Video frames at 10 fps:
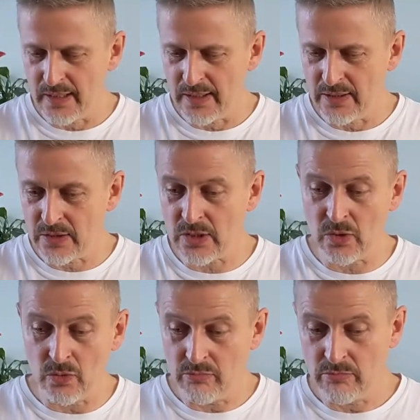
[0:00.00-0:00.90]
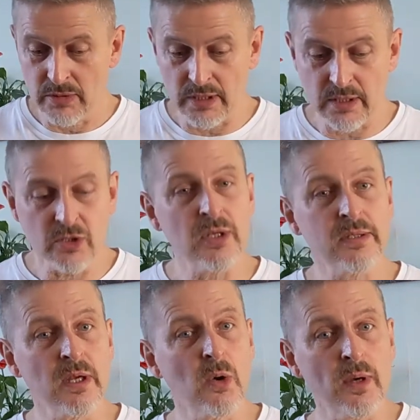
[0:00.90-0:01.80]
So this is just
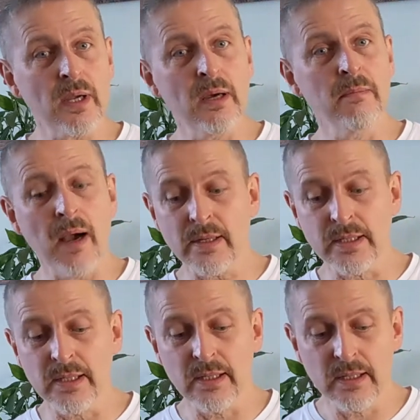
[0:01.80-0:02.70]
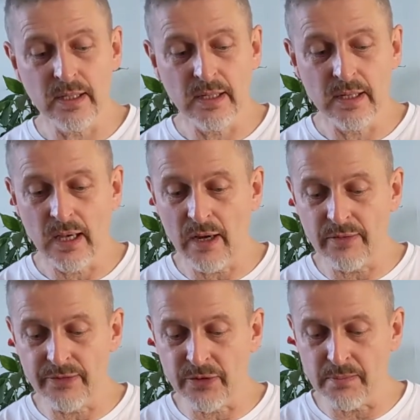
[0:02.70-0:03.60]
a quick unboxing of the
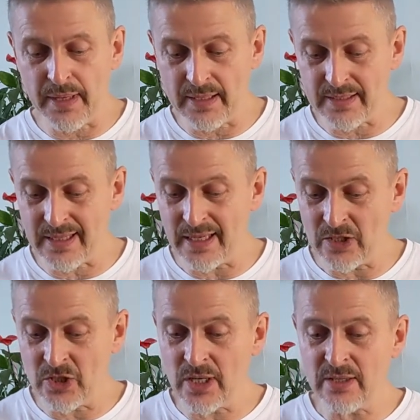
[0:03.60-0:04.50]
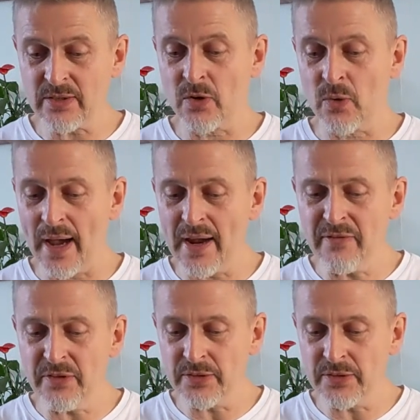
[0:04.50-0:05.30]
foot pegs. They just arrived,